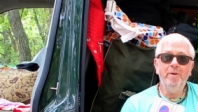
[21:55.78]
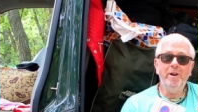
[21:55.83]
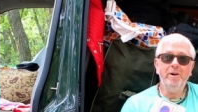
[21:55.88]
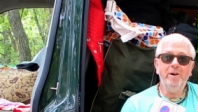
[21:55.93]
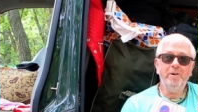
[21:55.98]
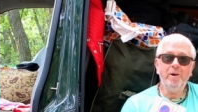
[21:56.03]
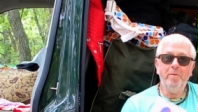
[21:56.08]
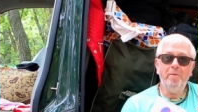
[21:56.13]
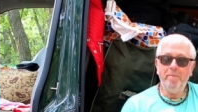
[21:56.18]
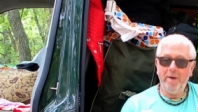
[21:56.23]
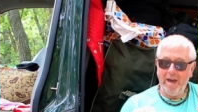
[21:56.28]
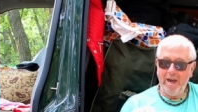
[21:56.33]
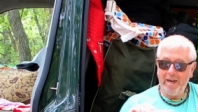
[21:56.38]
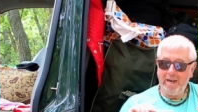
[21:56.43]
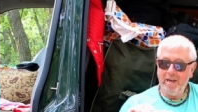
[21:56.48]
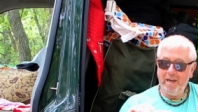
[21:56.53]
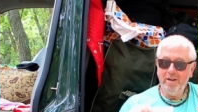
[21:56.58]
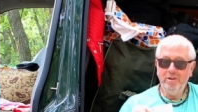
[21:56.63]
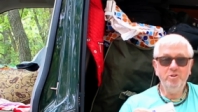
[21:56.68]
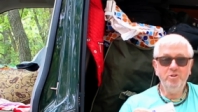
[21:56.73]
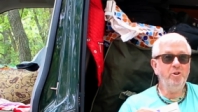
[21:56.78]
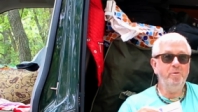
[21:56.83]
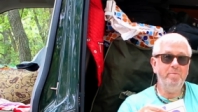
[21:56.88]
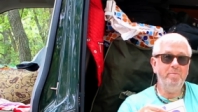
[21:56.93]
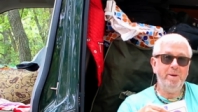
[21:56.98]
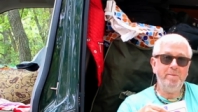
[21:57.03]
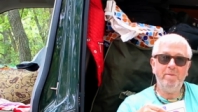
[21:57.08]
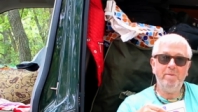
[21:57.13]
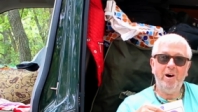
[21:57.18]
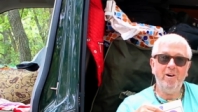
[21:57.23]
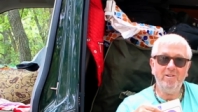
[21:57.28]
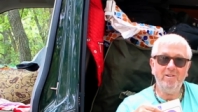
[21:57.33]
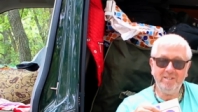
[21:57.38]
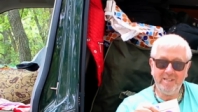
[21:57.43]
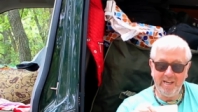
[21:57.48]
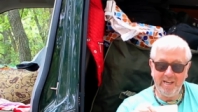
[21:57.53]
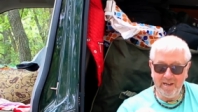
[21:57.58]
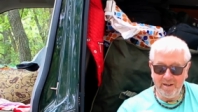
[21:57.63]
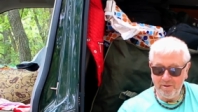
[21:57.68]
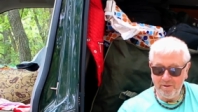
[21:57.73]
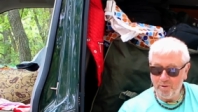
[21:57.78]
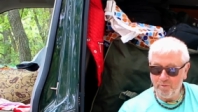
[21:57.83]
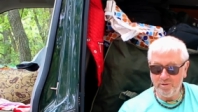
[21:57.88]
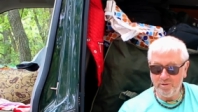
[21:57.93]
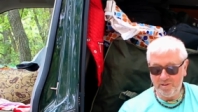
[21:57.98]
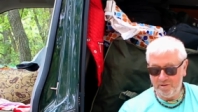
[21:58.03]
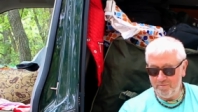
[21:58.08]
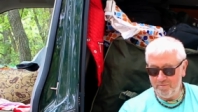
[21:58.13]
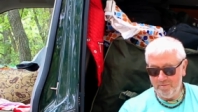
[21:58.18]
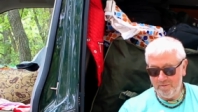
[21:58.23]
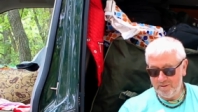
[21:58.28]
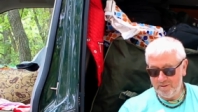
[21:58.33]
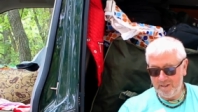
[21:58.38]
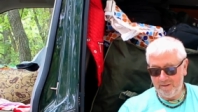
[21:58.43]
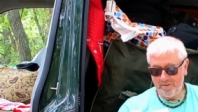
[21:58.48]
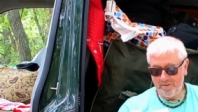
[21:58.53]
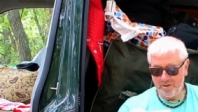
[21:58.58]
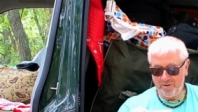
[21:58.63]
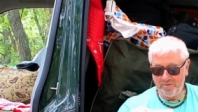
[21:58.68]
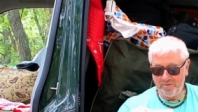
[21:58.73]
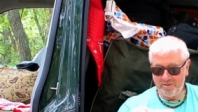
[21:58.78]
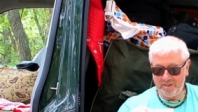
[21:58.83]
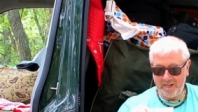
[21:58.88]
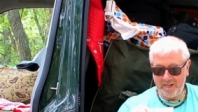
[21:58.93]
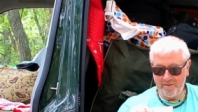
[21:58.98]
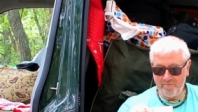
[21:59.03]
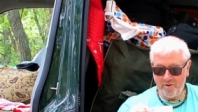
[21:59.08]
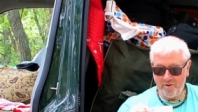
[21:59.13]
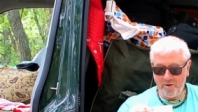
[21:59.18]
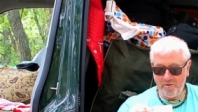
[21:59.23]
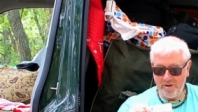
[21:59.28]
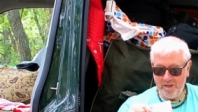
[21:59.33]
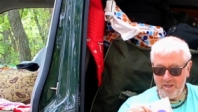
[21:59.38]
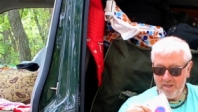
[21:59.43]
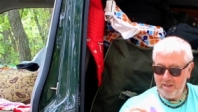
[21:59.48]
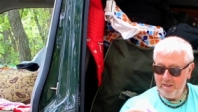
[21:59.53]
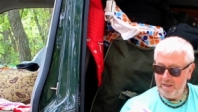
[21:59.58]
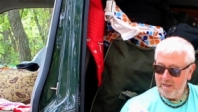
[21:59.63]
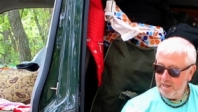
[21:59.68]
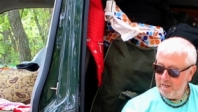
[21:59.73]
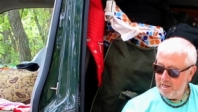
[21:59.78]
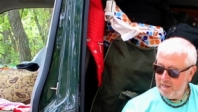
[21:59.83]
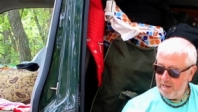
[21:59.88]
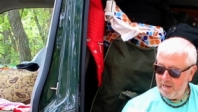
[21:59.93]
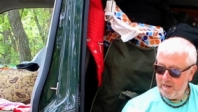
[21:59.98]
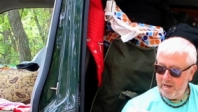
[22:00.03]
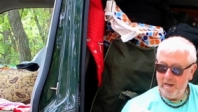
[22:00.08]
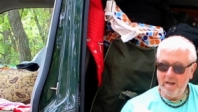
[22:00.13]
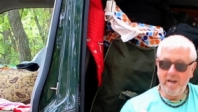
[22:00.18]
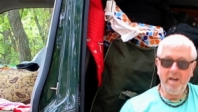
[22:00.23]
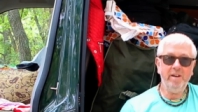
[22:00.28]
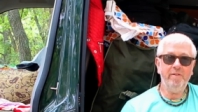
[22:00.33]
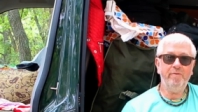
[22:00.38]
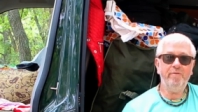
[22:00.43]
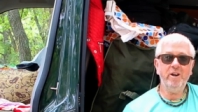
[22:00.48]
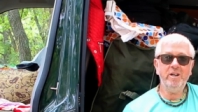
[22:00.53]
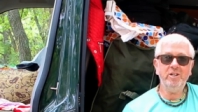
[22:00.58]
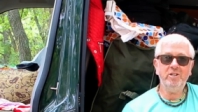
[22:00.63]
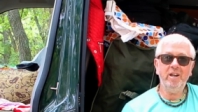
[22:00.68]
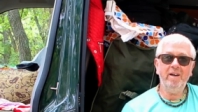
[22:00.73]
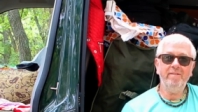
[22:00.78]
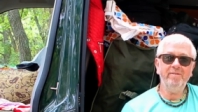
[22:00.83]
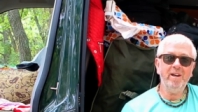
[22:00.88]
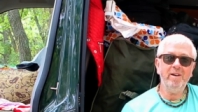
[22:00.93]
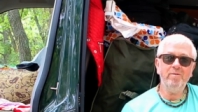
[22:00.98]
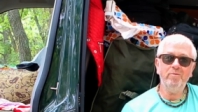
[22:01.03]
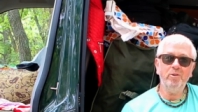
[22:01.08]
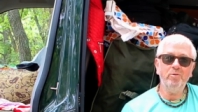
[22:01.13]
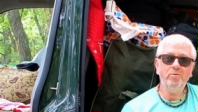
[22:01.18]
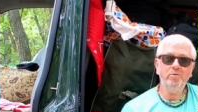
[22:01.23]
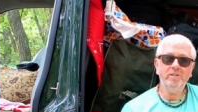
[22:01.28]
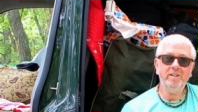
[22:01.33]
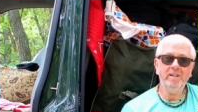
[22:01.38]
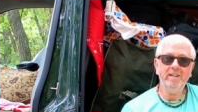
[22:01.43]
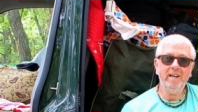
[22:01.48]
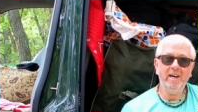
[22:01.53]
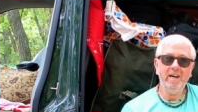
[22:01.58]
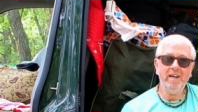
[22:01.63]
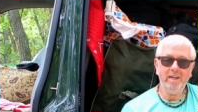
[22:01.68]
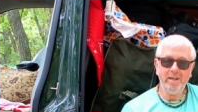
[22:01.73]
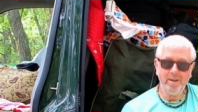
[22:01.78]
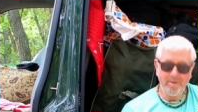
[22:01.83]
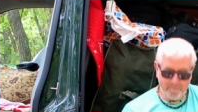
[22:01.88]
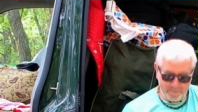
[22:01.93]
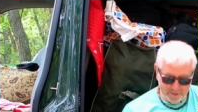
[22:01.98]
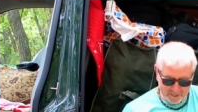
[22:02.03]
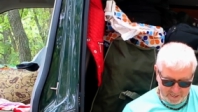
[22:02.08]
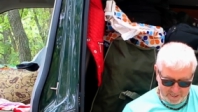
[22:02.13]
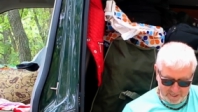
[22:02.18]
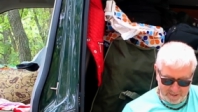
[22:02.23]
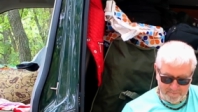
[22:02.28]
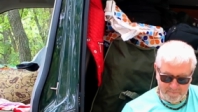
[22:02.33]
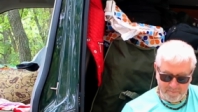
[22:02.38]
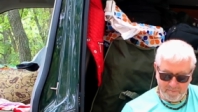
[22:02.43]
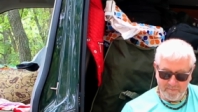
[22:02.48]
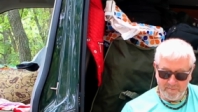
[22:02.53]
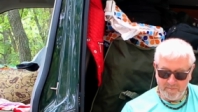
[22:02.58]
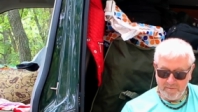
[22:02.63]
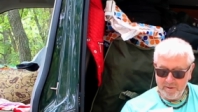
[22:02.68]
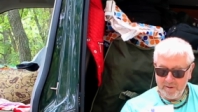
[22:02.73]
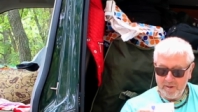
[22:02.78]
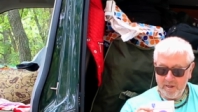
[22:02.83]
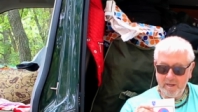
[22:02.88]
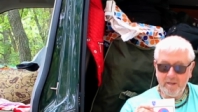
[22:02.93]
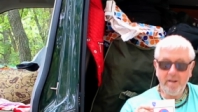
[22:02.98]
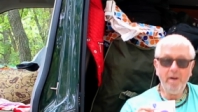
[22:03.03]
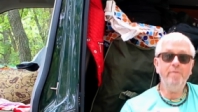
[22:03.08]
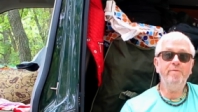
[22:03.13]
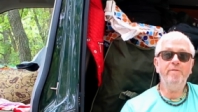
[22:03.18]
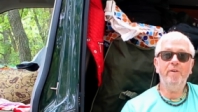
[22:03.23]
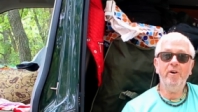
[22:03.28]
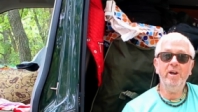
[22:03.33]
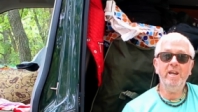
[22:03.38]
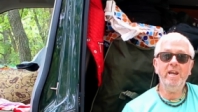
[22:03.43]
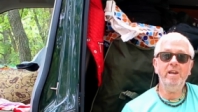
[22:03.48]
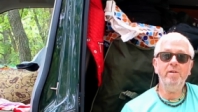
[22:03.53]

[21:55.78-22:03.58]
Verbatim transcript: when I got back. Shouldn't be parked here. Always do seem to do something wrong. Uh, and the French love their rules, don't they? But um, no fine